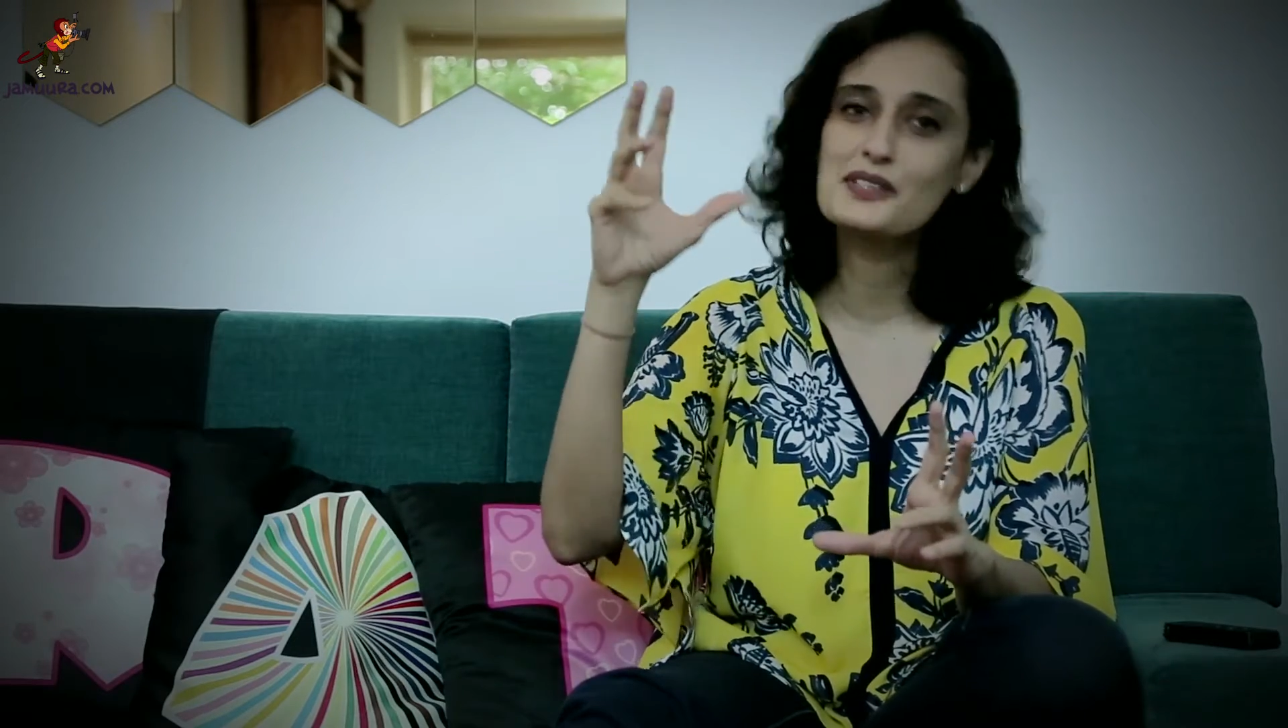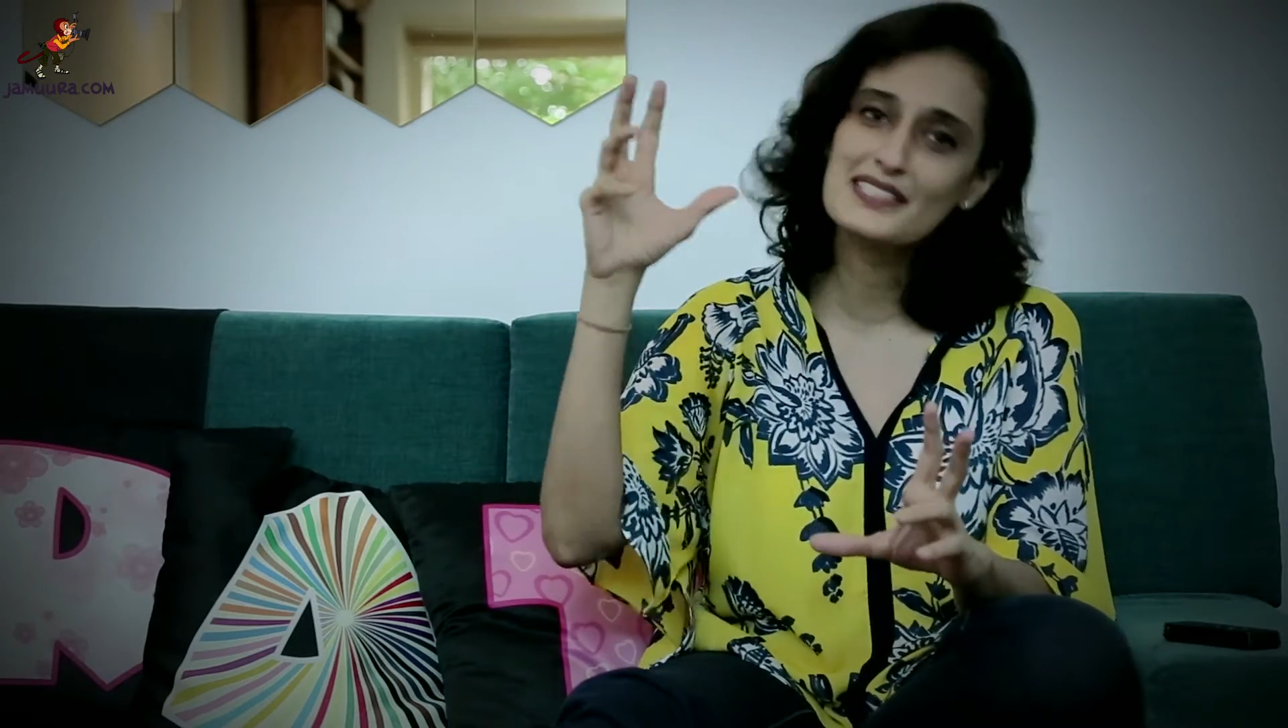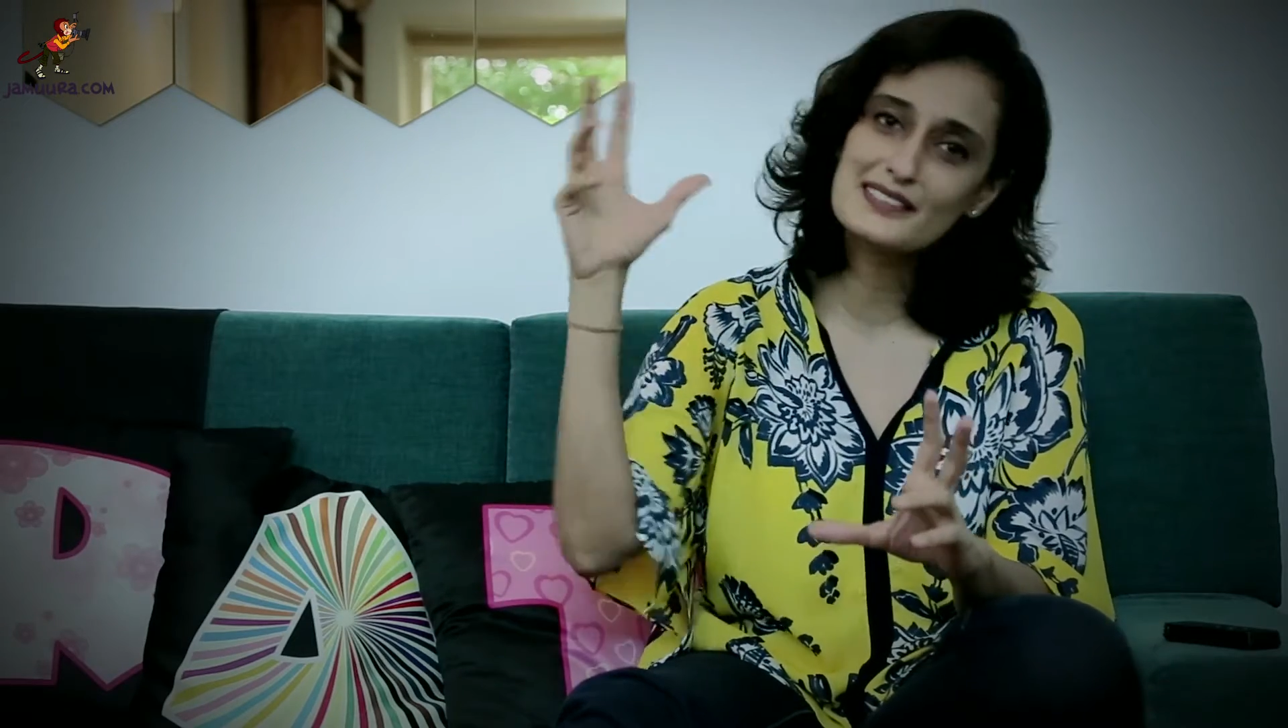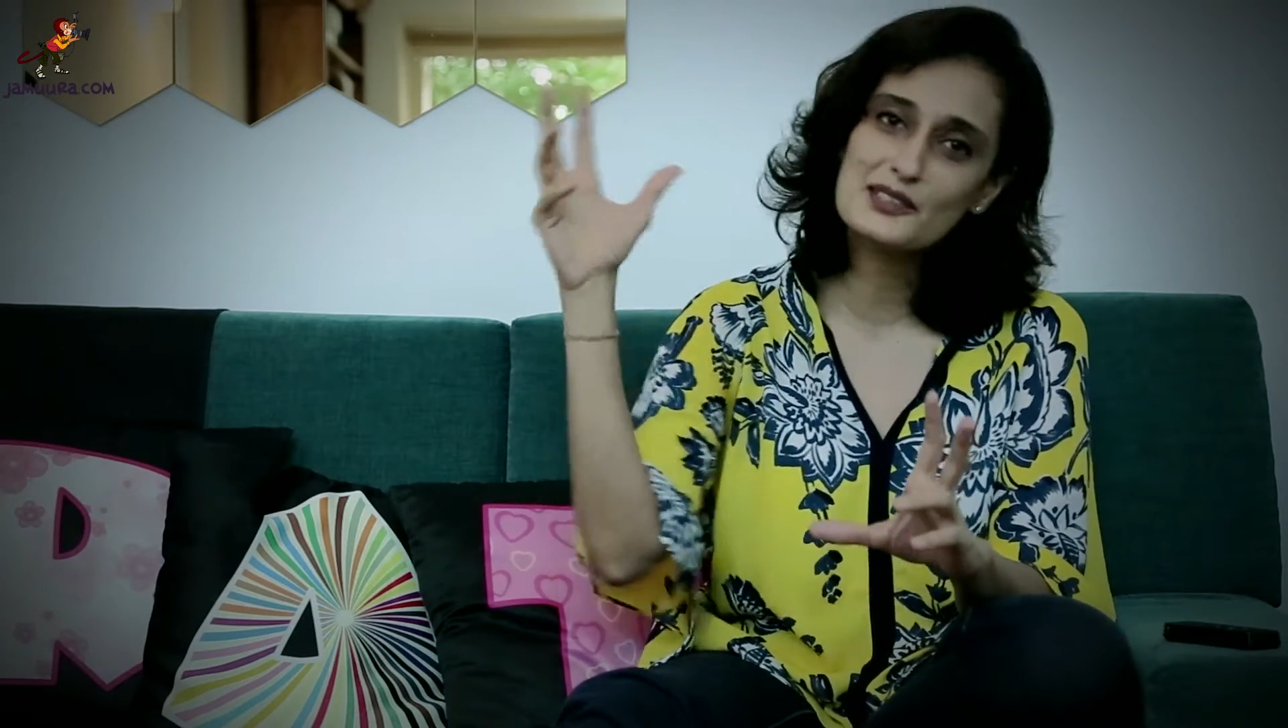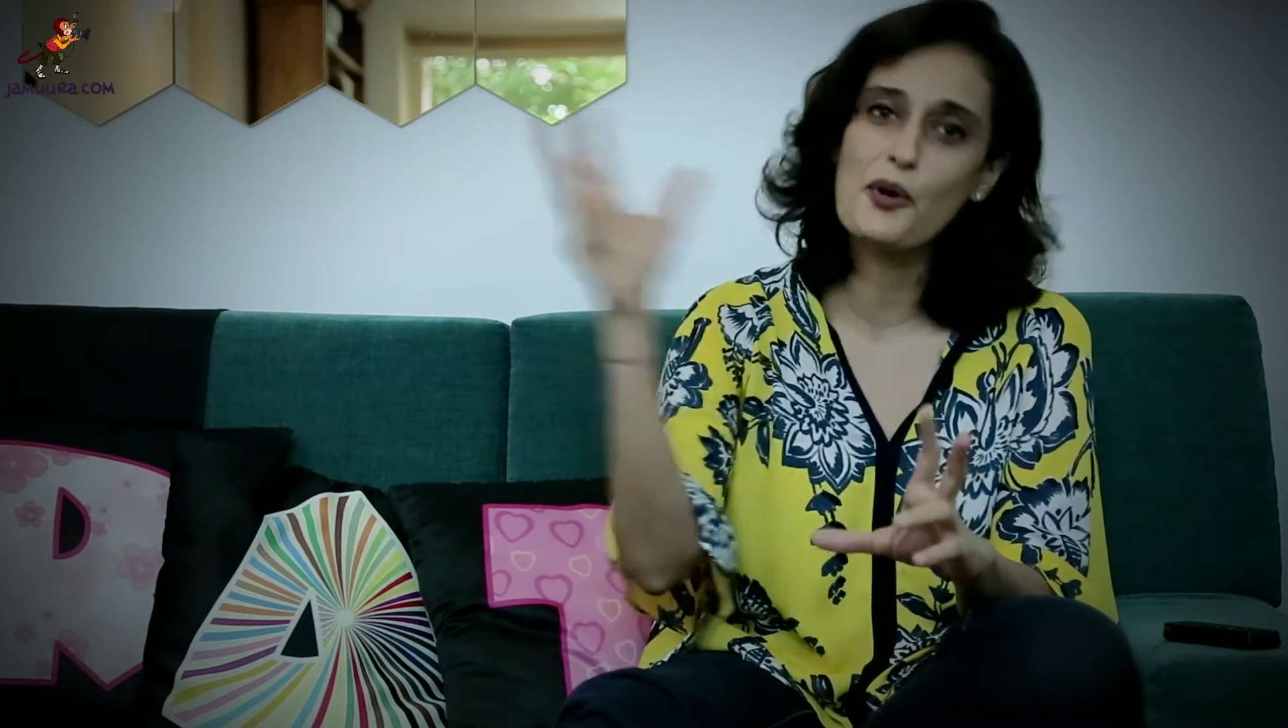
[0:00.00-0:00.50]
to
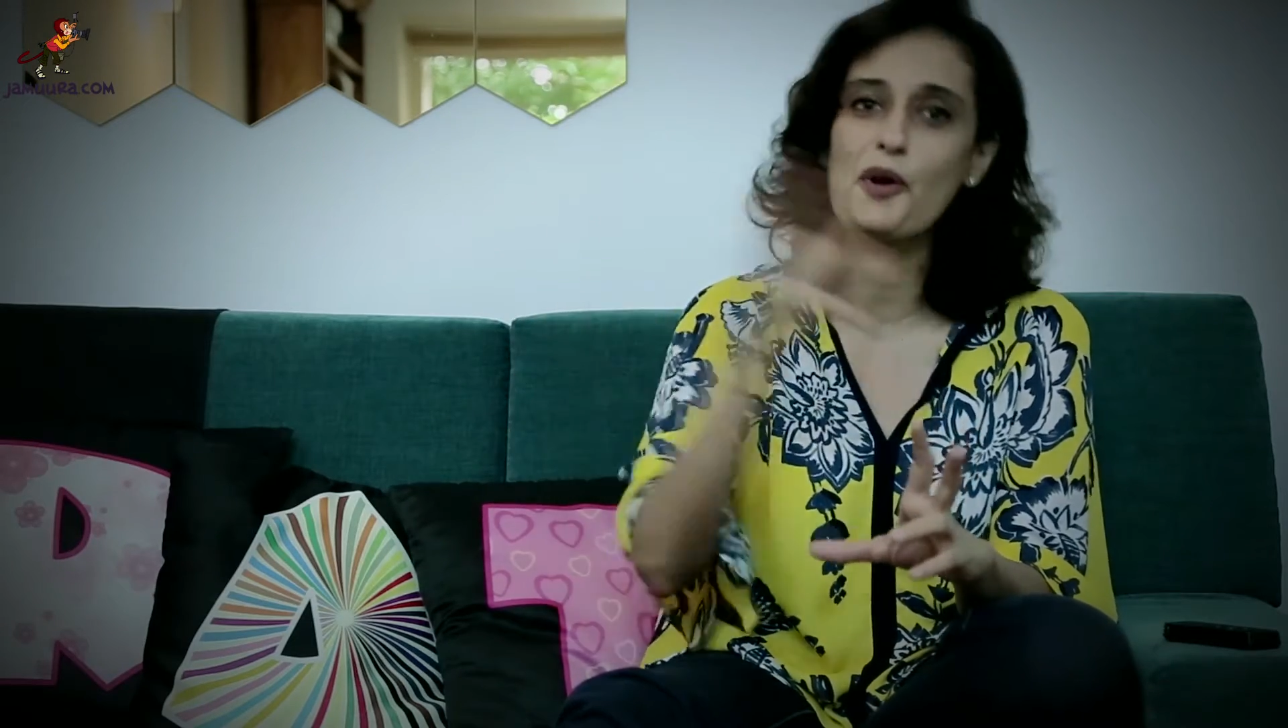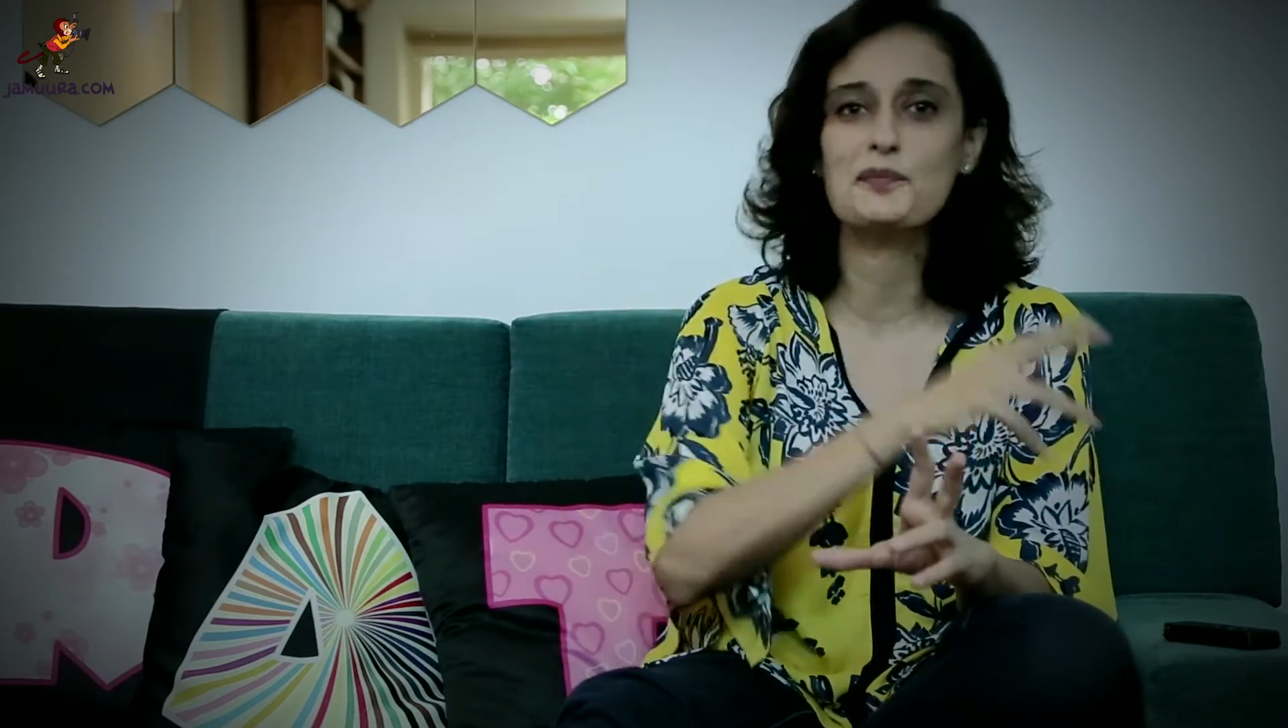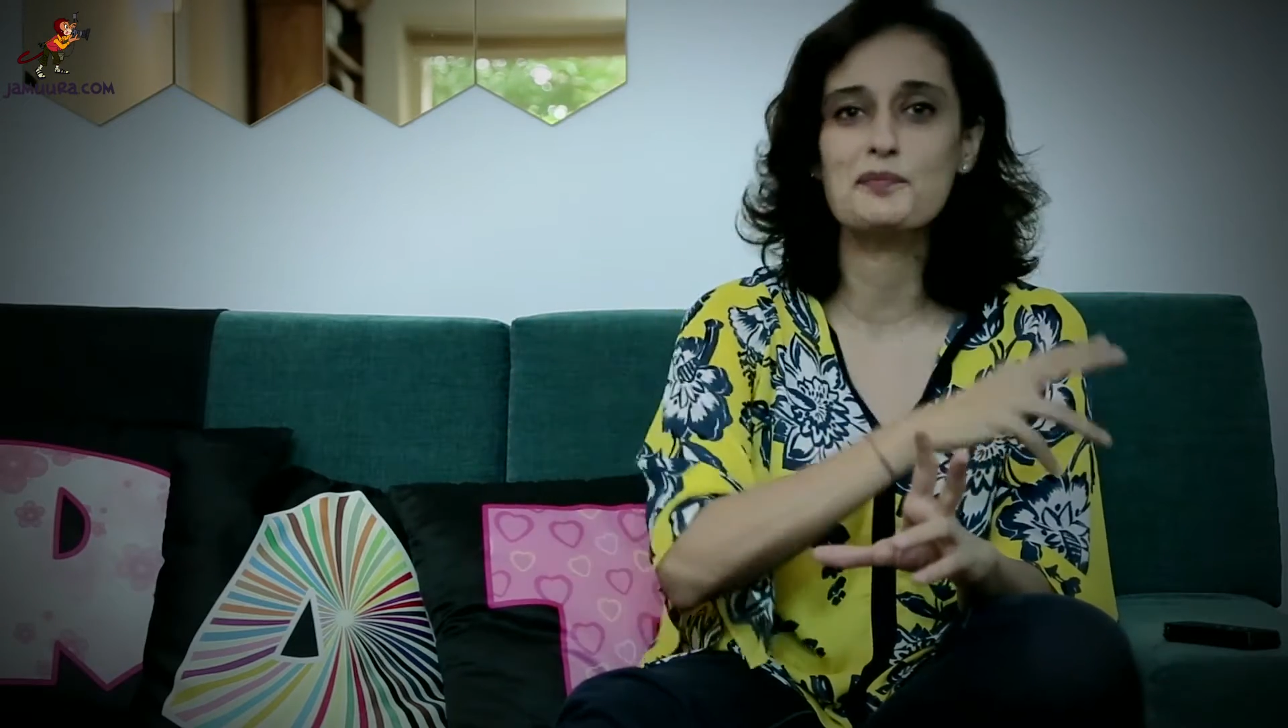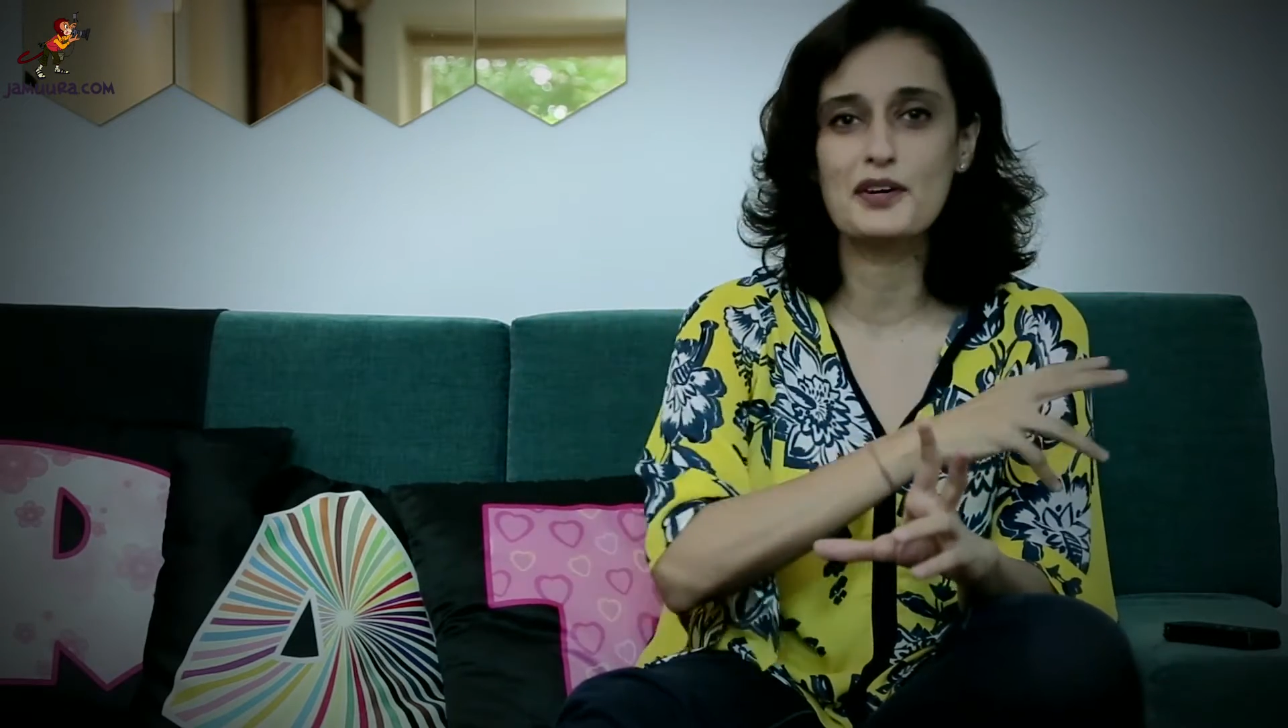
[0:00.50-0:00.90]
his thought